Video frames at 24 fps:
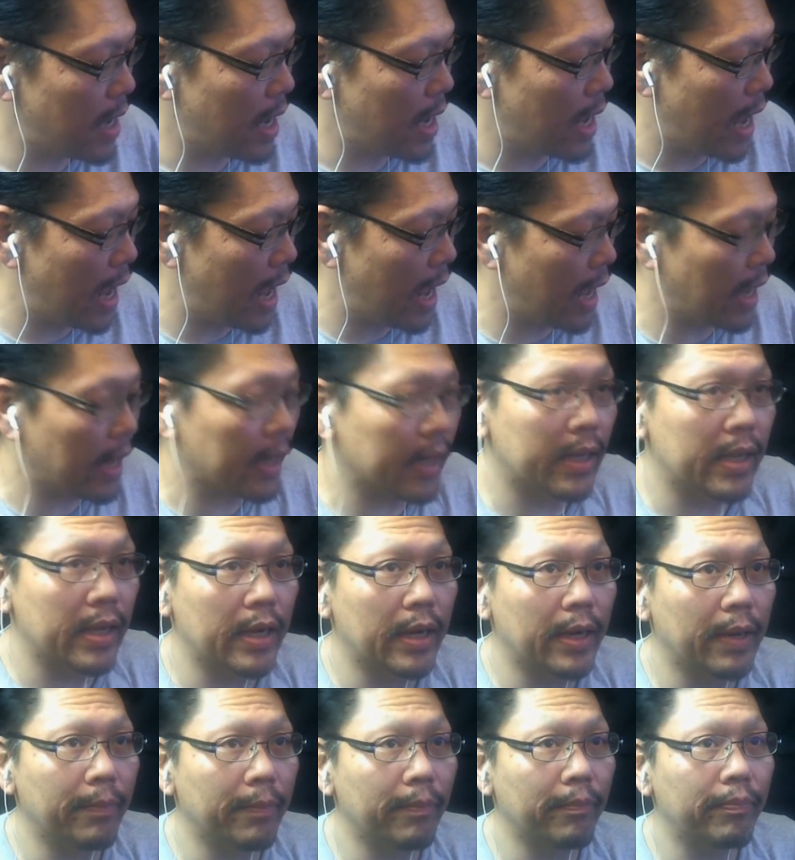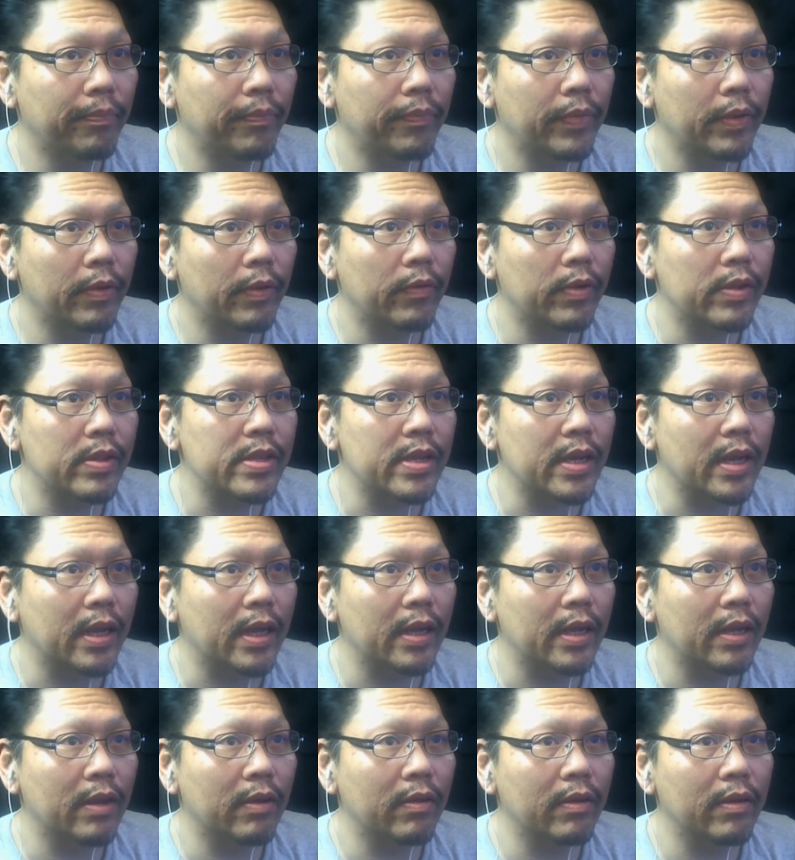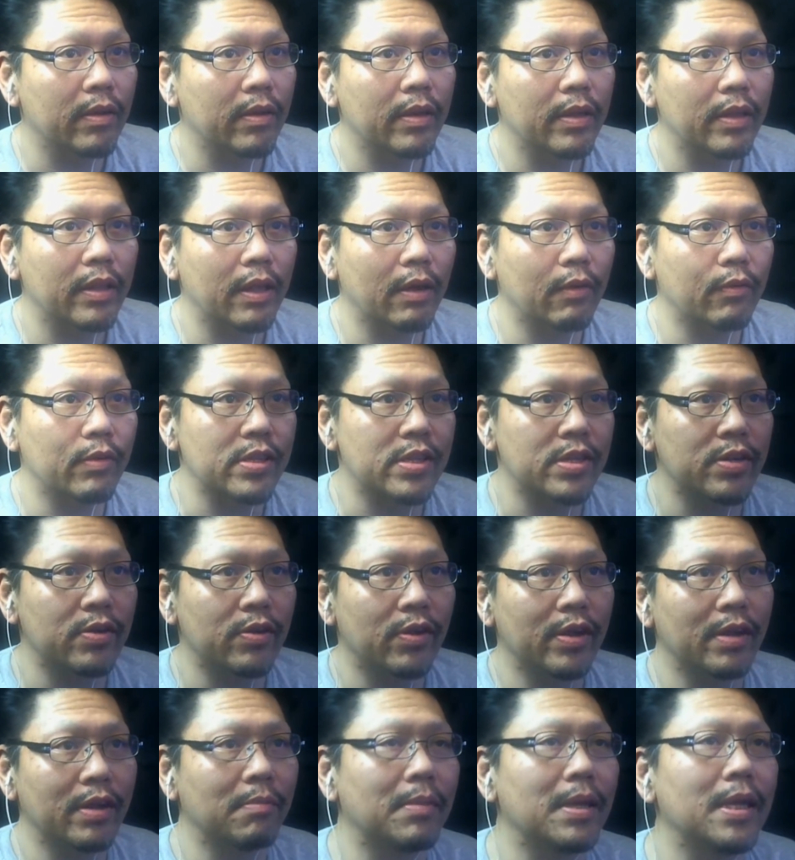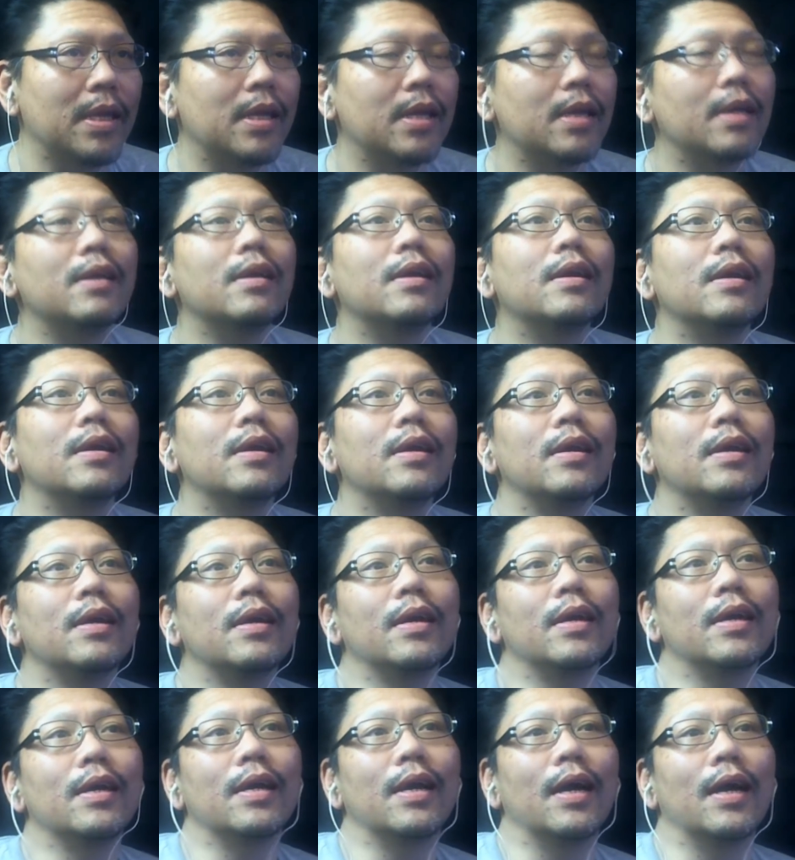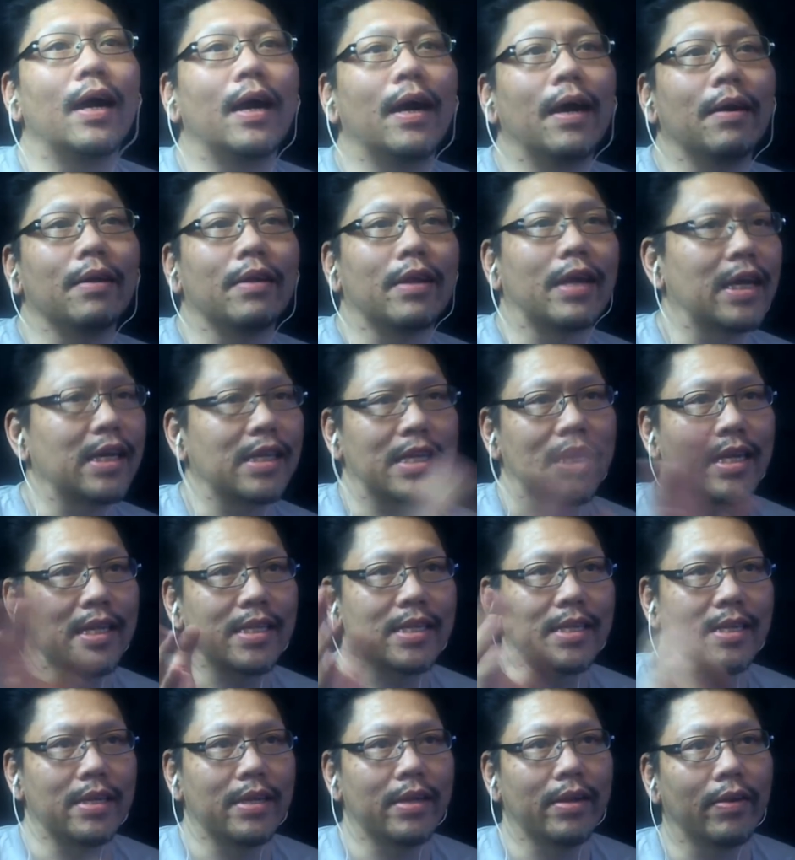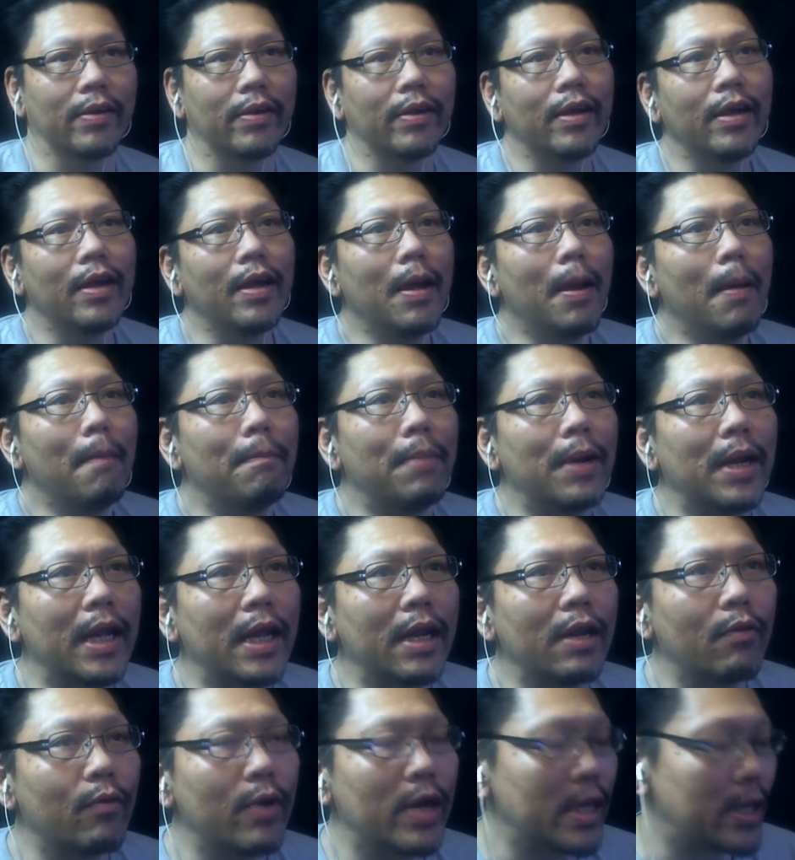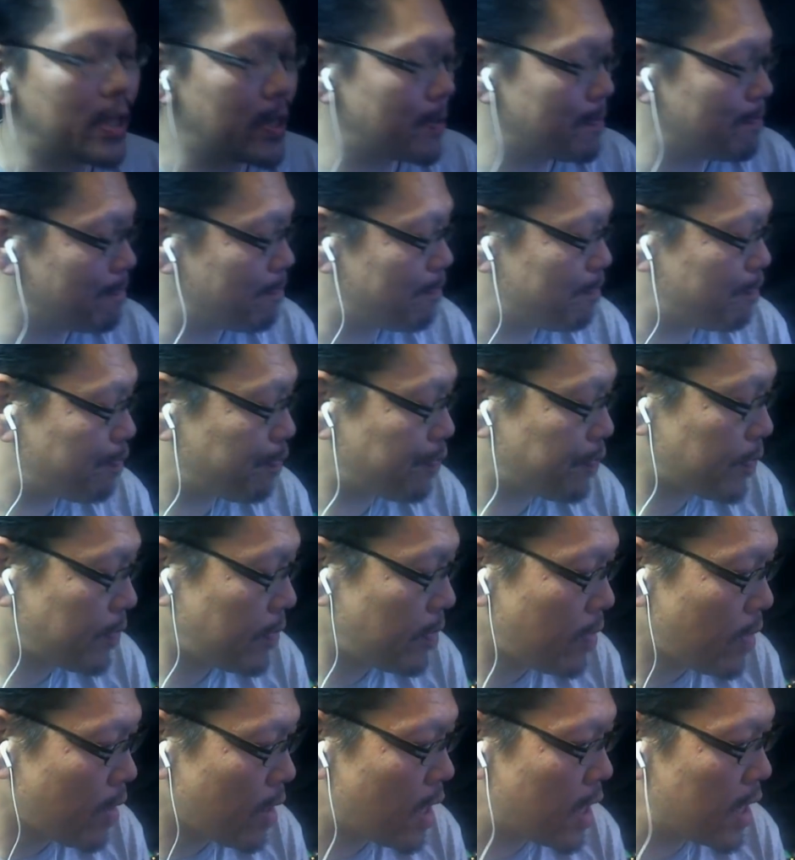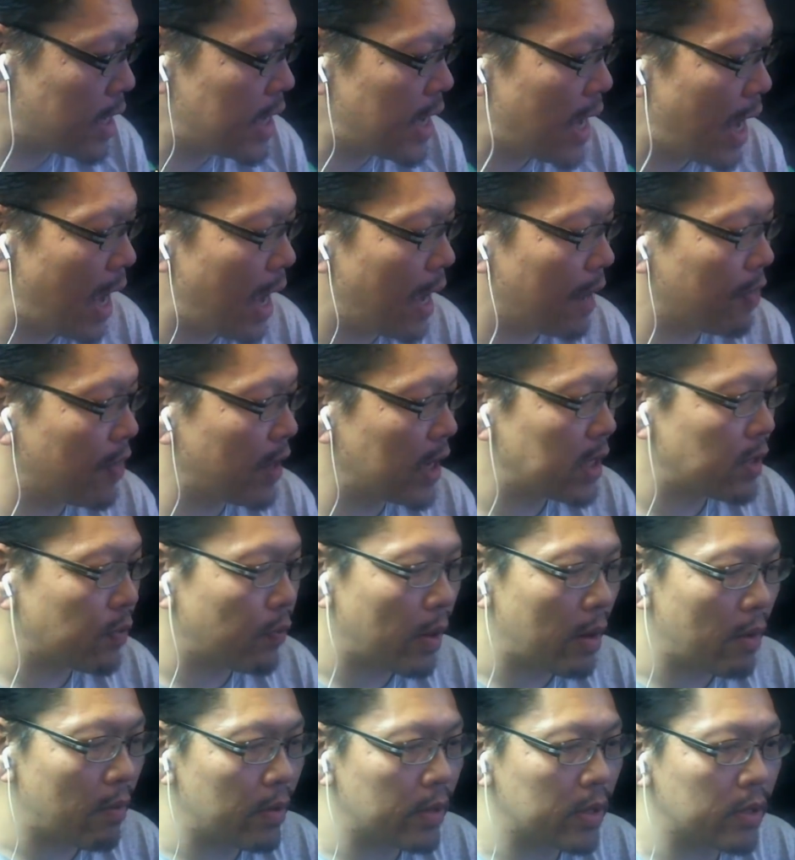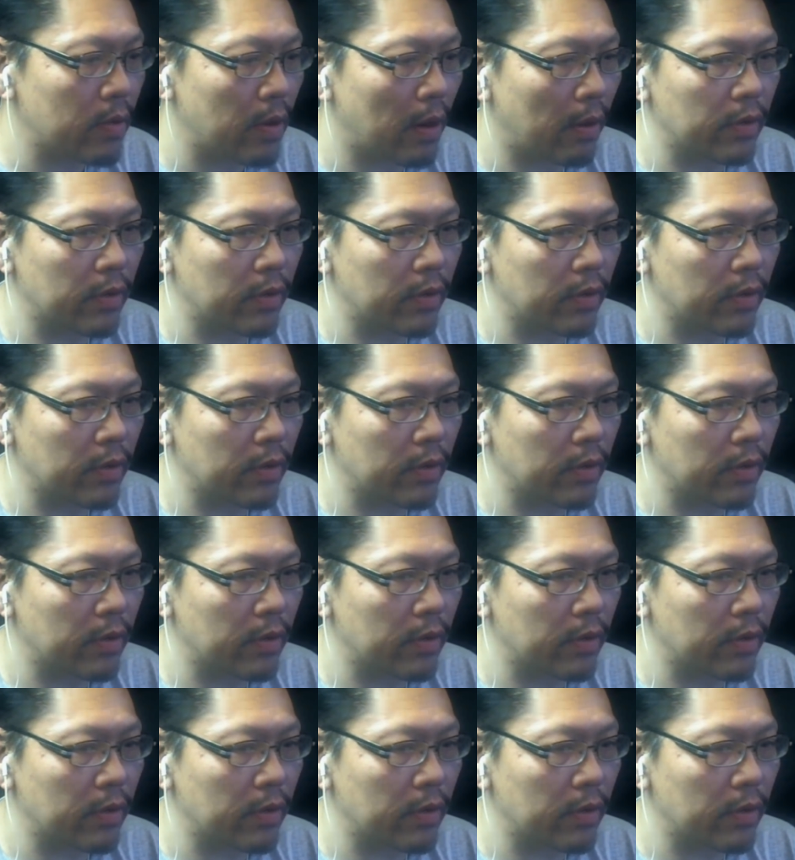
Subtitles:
And 1 second here. That was annoying me. You guys can't see here. But anyways, yeah, that's what I want to do.